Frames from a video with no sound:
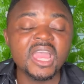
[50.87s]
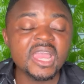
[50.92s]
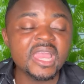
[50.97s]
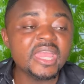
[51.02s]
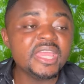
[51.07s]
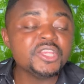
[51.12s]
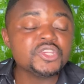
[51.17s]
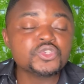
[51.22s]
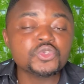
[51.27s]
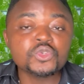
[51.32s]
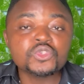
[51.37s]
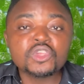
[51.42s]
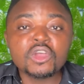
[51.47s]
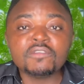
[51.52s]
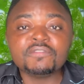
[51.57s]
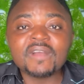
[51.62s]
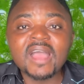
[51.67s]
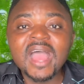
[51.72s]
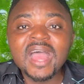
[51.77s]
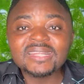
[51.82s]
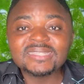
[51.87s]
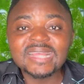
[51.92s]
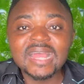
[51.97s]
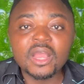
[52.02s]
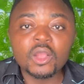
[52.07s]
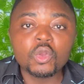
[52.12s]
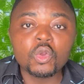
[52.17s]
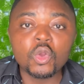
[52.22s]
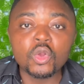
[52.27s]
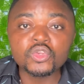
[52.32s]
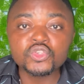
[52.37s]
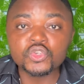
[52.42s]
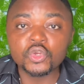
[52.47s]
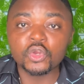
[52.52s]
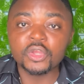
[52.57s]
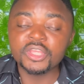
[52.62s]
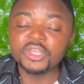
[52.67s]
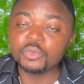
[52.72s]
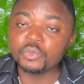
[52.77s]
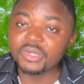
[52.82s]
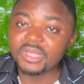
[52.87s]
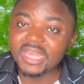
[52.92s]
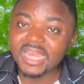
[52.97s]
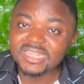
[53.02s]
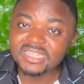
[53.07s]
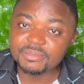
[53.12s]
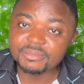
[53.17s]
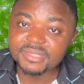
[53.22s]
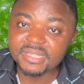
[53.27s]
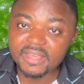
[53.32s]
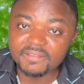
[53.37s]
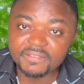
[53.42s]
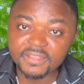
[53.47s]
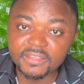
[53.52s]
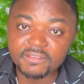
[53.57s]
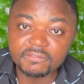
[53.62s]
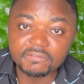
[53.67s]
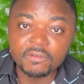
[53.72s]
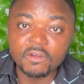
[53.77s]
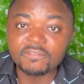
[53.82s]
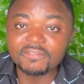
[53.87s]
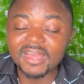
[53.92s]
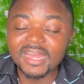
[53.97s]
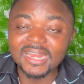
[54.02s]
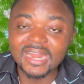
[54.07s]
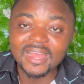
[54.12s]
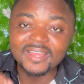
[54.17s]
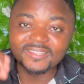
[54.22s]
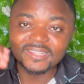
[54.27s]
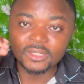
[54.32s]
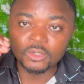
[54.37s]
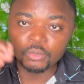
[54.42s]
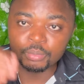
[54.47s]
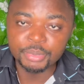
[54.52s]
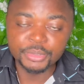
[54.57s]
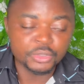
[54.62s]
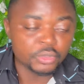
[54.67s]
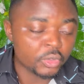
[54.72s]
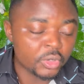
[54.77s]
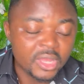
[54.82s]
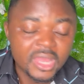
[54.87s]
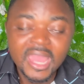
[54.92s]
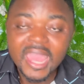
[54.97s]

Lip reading: Issues of art and culture, he will get himself involved and has an opinion.